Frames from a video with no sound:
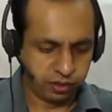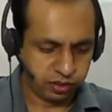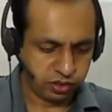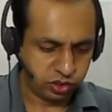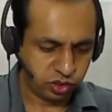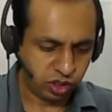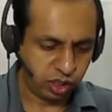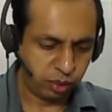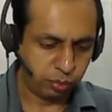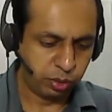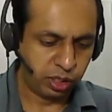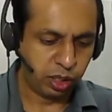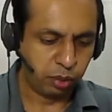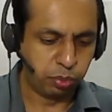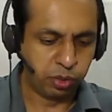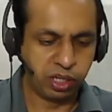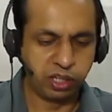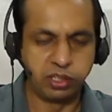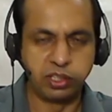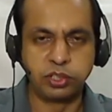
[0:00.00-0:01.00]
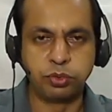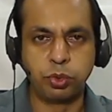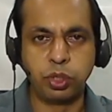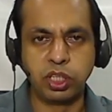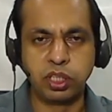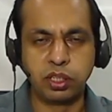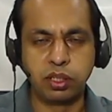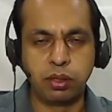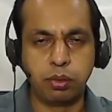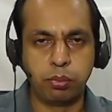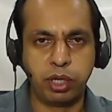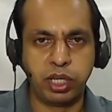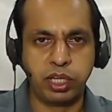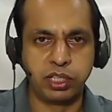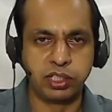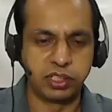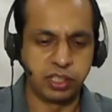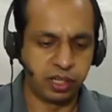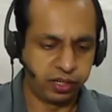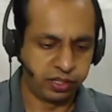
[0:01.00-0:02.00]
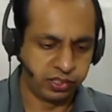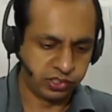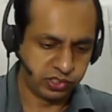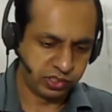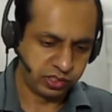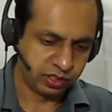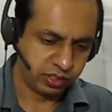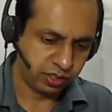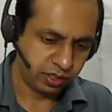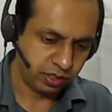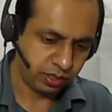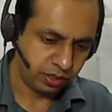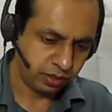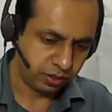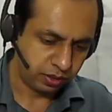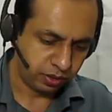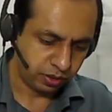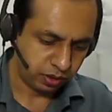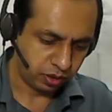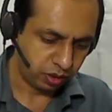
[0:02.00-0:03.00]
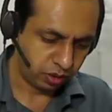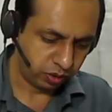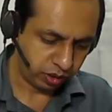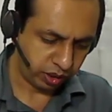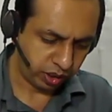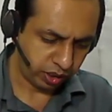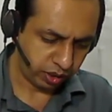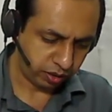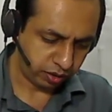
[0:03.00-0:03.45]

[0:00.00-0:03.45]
So I multiply this with minus RS, okay.